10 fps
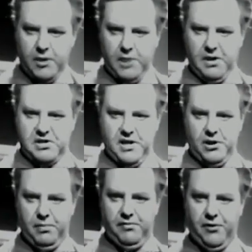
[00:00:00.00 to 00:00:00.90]
Aye, they want him to
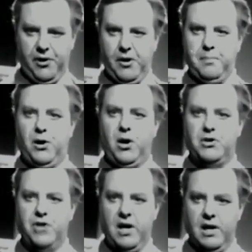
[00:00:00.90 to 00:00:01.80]
stand up before them and
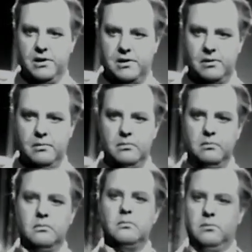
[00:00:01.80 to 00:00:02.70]
apologise.
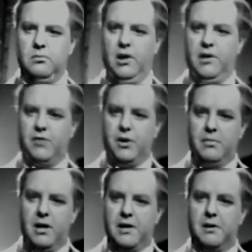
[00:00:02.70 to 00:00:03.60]
Well, they've
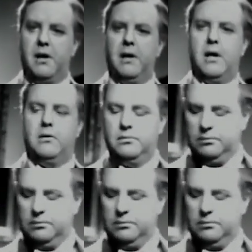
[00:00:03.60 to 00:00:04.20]
got my letter by